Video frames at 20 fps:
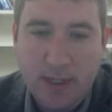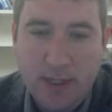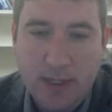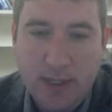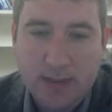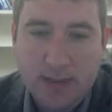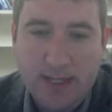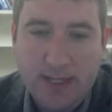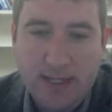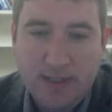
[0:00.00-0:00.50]

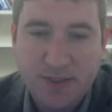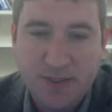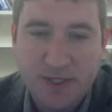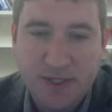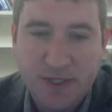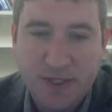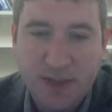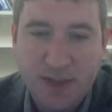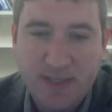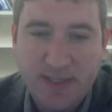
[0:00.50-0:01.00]
So that's just
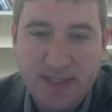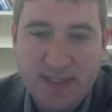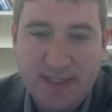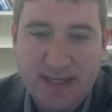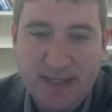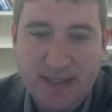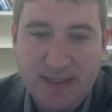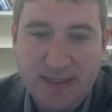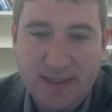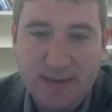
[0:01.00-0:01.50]
going to get me z
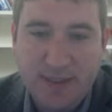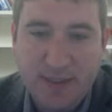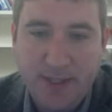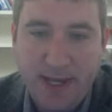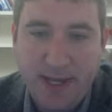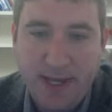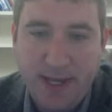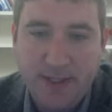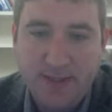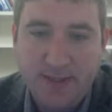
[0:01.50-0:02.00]
is equal to
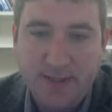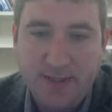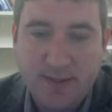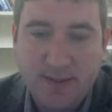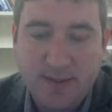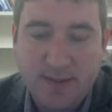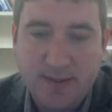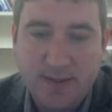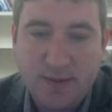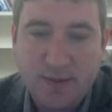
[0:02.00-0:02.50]
x
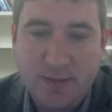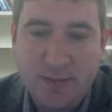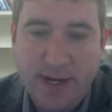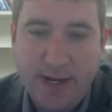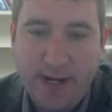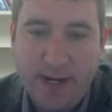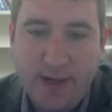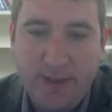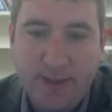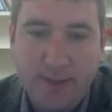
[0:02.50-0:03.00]
squared.